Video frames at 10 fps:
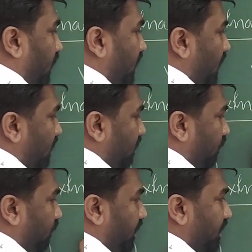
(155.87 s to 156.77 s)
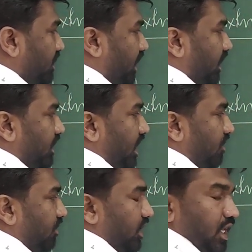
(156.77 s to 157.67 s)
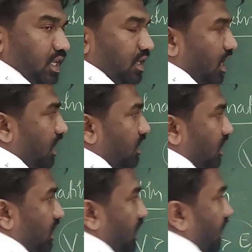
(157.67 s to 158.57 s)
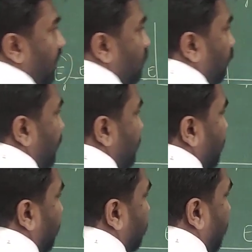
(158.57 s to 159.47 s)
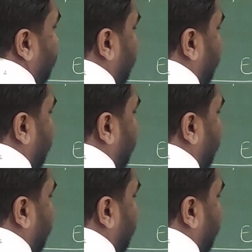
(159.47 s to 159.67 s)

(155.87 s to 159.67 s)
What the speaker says: here V is greater than E and here also V is greater than